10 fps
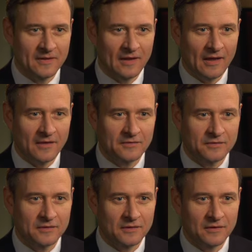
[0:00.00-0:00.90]

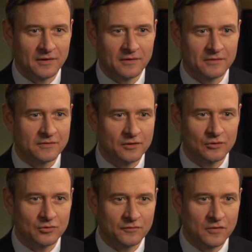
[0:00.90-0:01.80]
And there are a
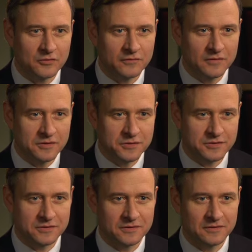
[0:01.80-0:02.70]
lot of
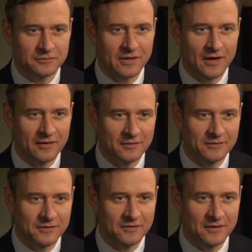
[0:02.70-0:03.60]
controversies regarding
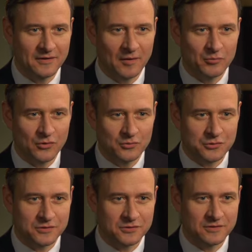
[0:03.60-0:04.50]
the
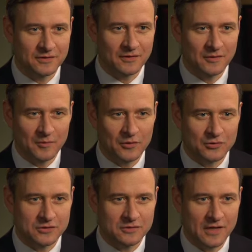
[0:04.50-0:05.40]
approaches
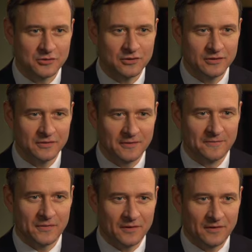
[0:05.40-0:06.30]
because actually
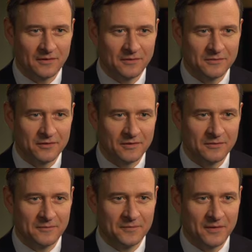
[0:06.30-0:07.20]
there
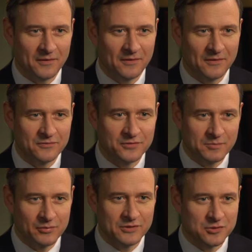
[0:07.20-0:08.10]
are 3
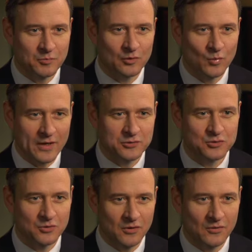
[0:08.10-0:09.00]
principal ways
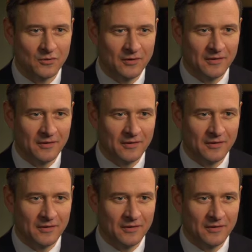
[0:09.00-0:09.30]
to go.